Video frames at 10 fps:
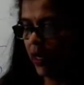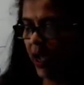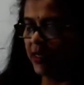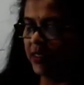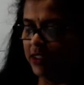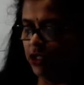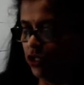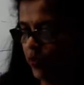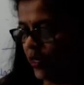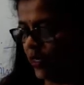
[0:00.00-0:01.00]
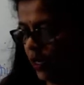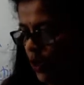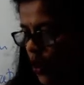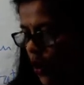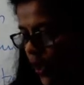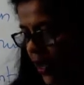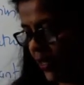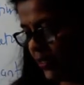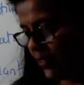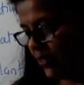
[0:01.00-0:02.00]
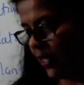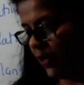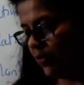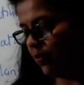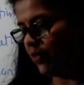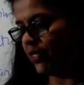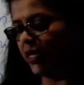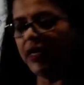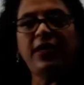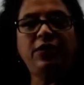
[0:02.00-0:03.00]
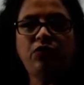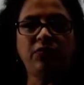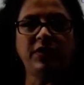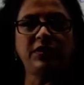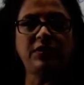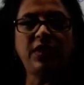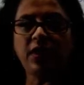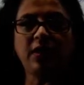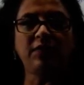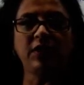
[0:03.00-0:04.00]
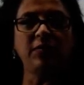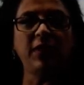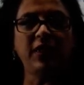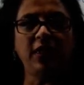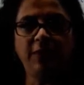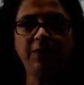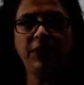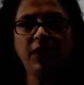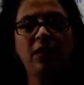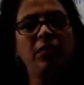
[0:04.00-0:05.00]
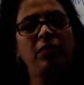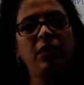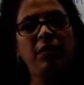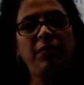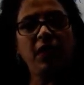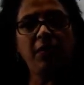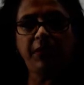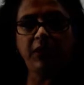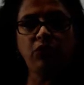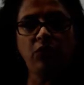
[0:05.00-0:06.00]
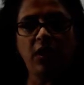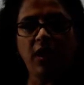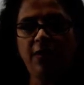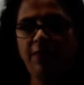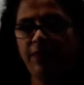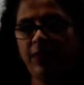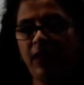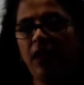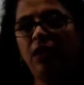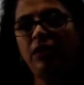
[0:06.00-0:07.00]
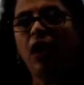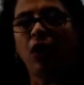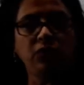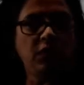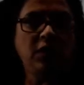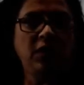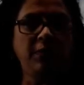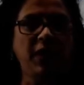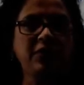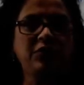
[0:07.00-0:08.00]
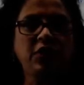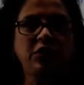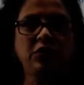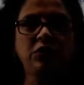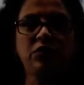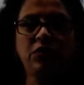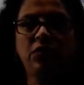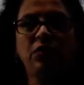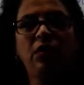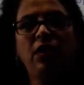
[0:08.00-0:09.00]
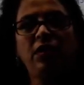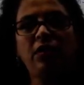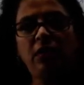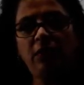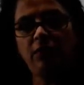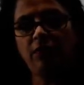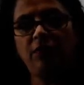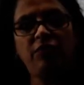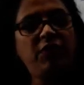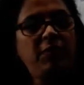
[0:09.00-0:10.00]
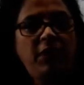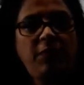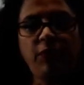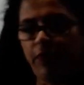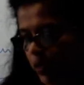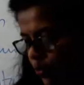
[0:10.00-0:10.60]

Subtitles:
glands are situated on either side of the vagina in humans. They are covered by the labia majora, the outer lip-like structures in the female pubic